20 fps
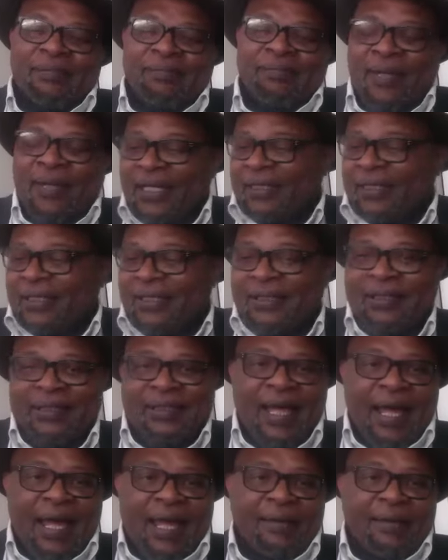making
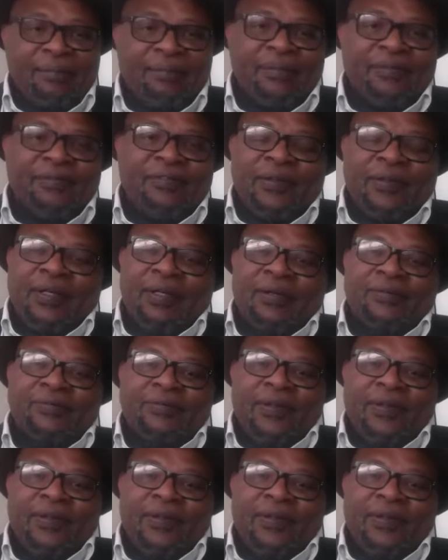time for,